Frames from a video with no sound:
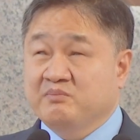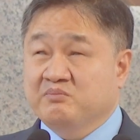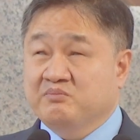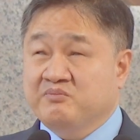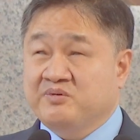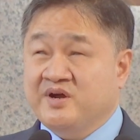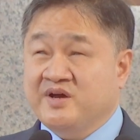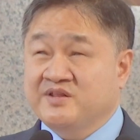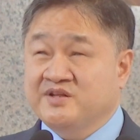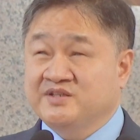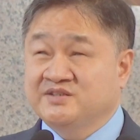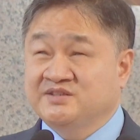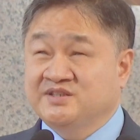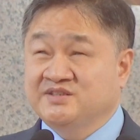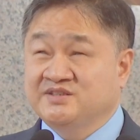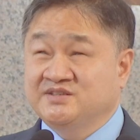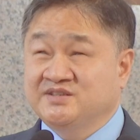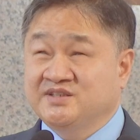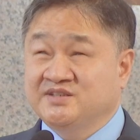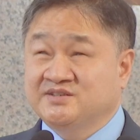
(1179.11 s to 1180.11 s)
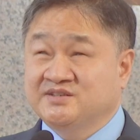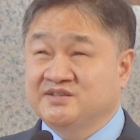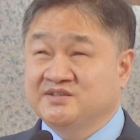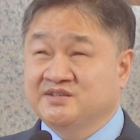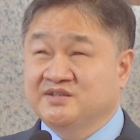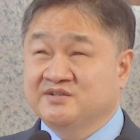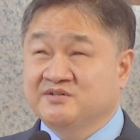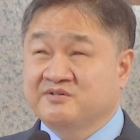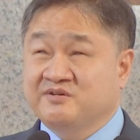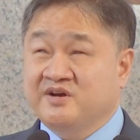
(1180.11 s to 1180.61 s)
Brothers and sisters
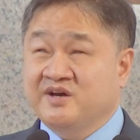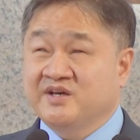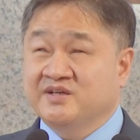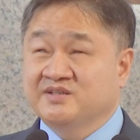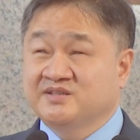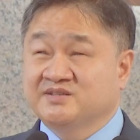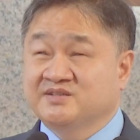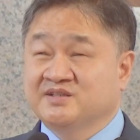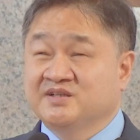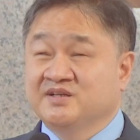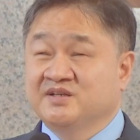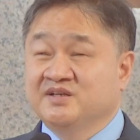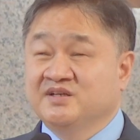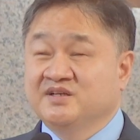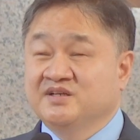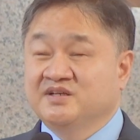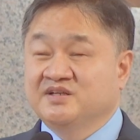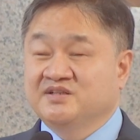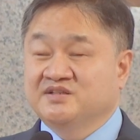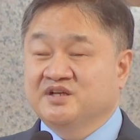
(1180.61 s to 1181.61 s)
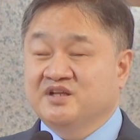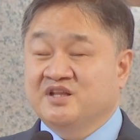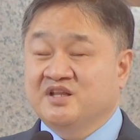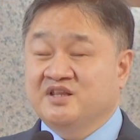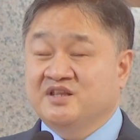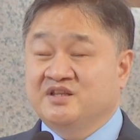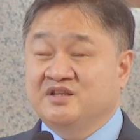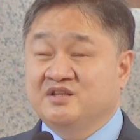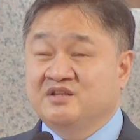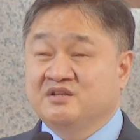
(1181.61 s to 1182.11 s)
in Christ,
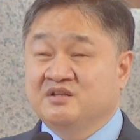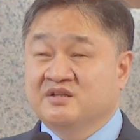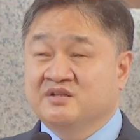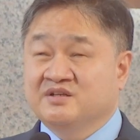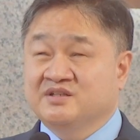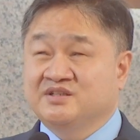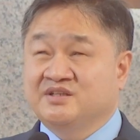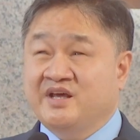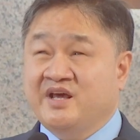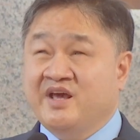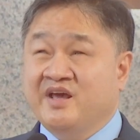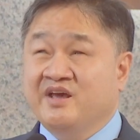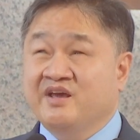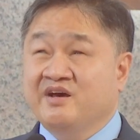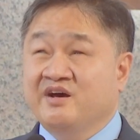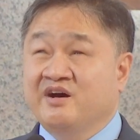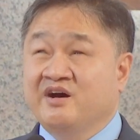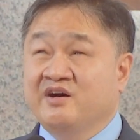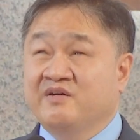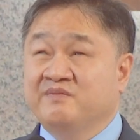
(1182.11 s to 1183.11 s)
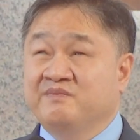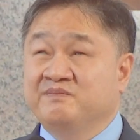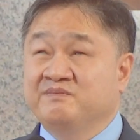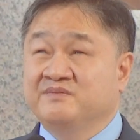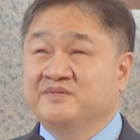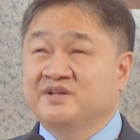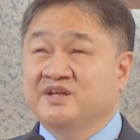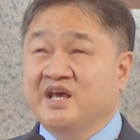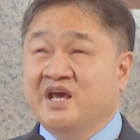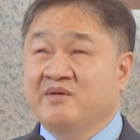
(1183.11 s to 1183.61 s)
the day of
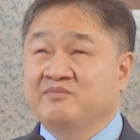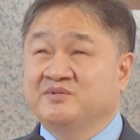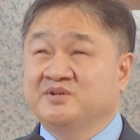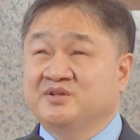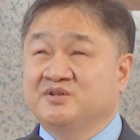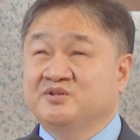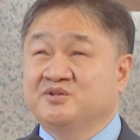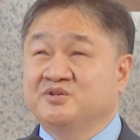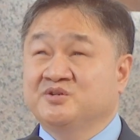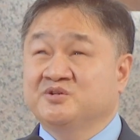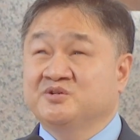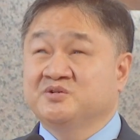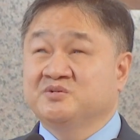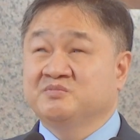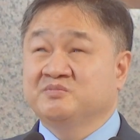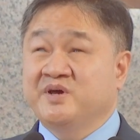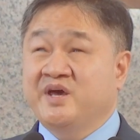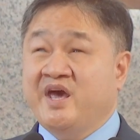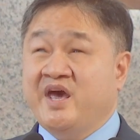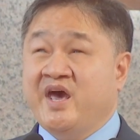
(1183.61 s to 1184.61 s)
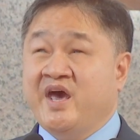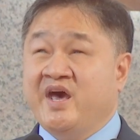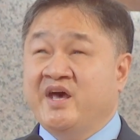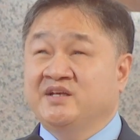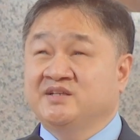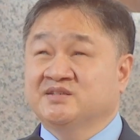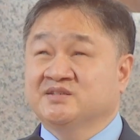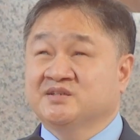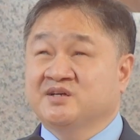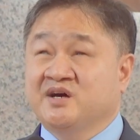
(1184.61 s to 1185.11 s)
the empty tomb
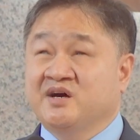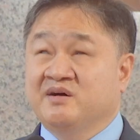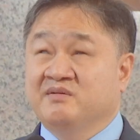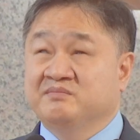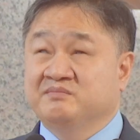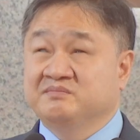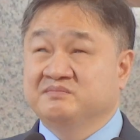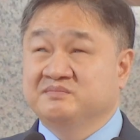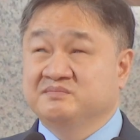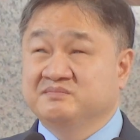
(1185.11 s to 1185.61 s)
has come.